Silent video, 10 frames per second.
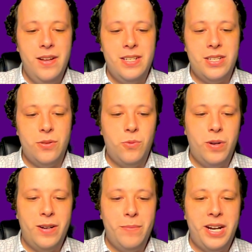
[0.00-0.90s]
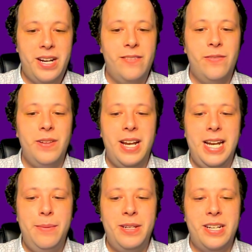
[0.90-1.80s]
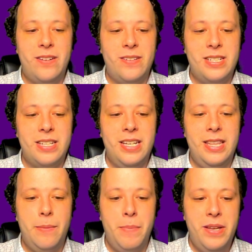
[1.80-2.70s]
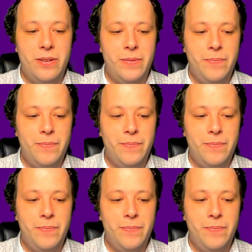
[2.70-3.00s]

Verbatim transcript: So where I'm kind of aiming here is in the middle.